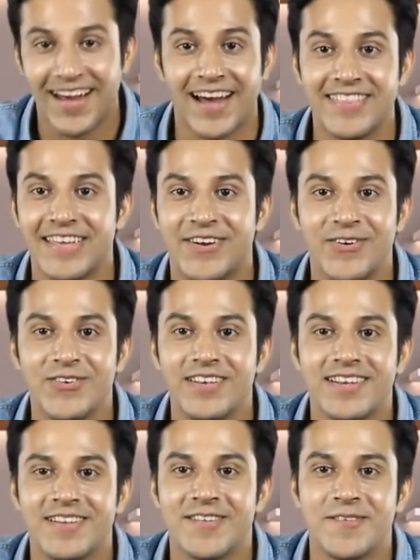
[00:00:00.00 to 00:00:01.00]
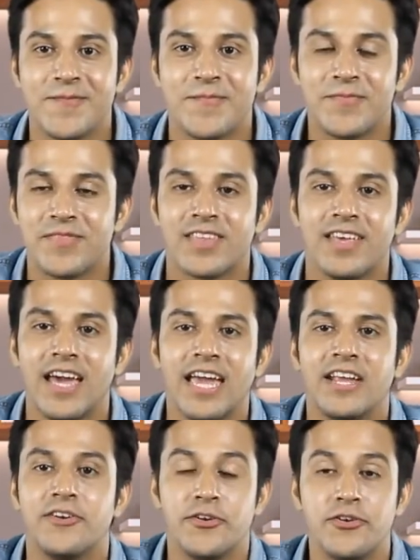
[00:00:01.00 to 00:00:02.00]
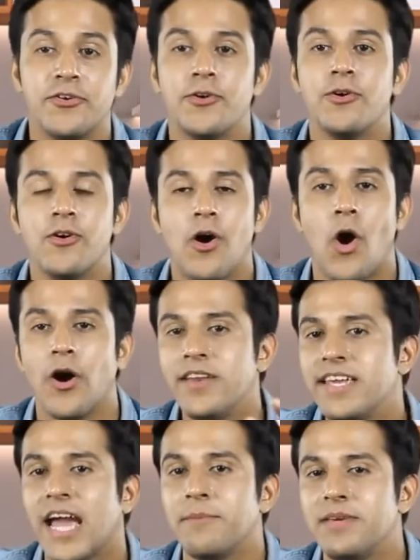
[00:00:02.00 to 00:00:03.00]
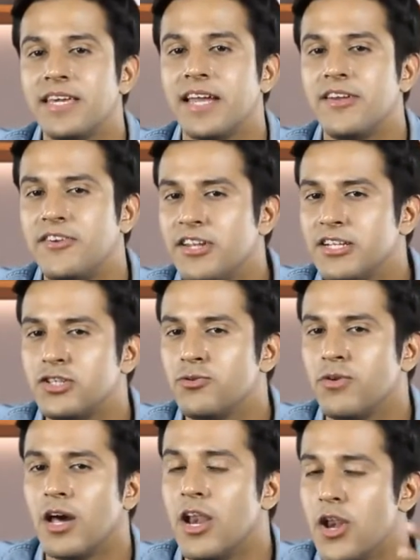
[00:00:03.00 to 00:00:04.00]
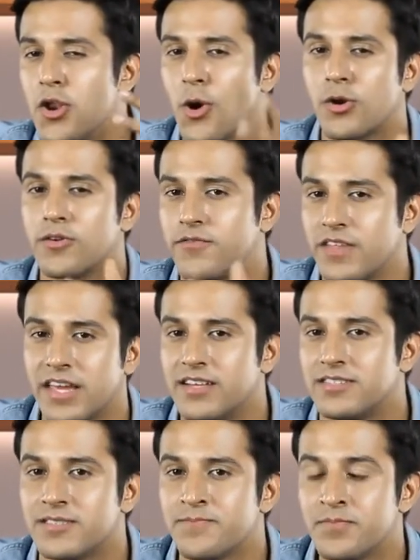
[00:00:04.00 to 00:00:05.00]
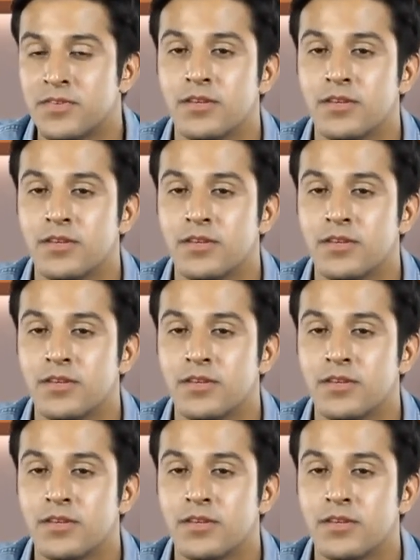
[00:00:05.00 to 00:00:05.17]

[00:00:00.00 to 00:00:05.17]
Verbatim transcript: Aren't they cool? Hey, did you know origami can teach you a lot of things?